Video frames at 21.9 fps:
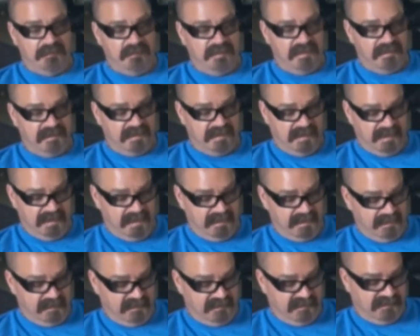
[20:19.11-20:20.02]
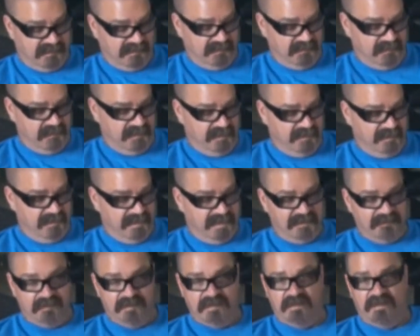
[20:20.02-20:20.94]
I better get out here and shoot one,
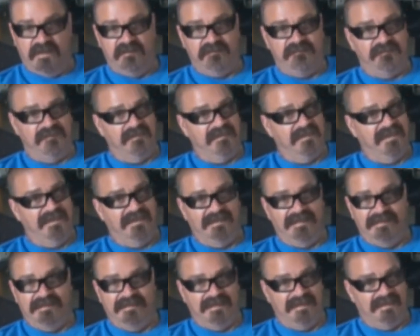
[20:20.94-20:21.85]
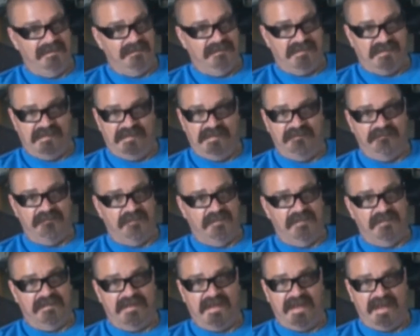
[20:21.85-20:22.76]
even though I feel hella dumb sitting in
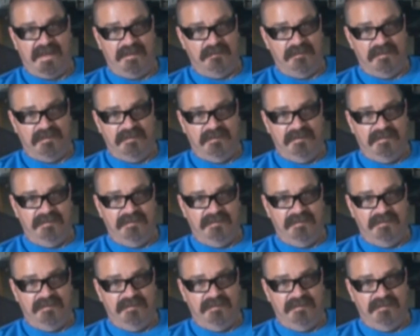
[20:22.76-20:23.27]
front of camera